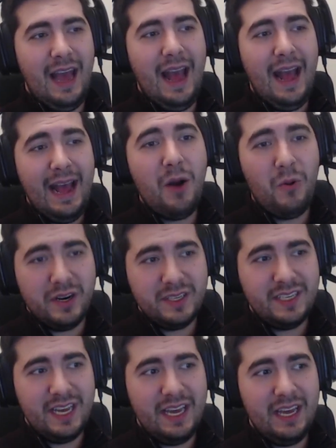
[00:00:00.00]
A, I want to
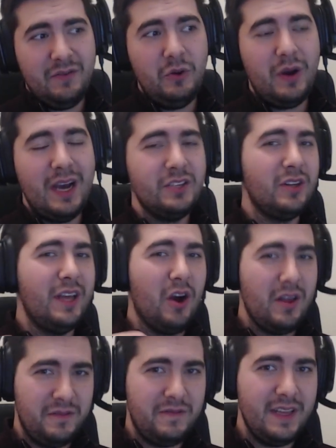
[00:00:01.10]
say if you guys are like
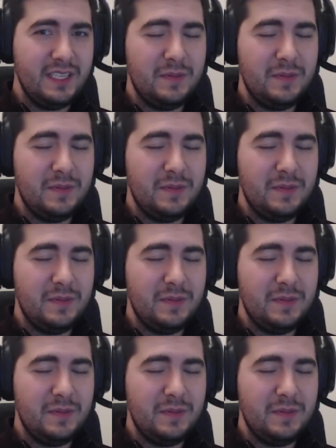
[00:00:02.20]
on the fence